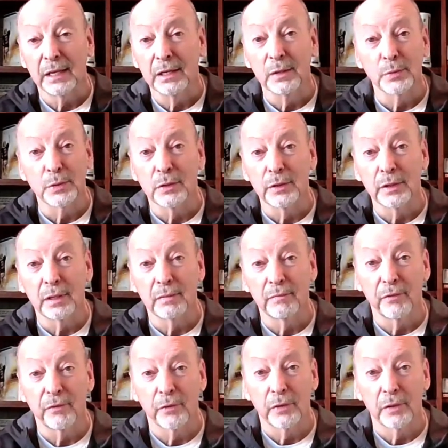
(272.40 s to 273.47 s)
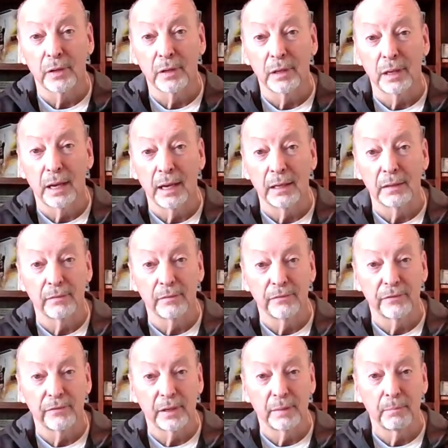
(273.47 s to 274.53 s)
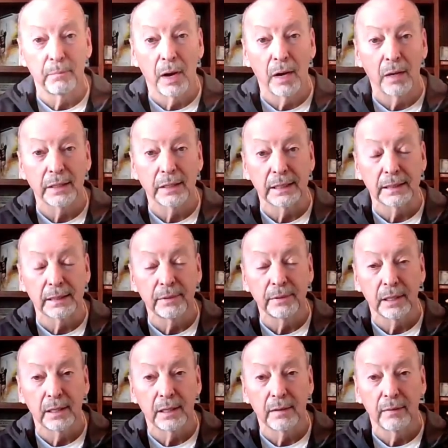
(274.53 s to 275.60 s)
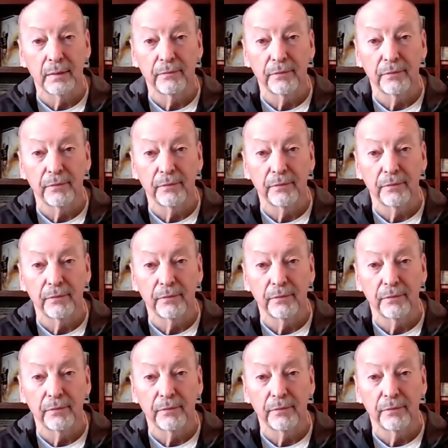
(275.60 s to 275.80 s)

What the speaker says: But Sega was looking for a head of marketing,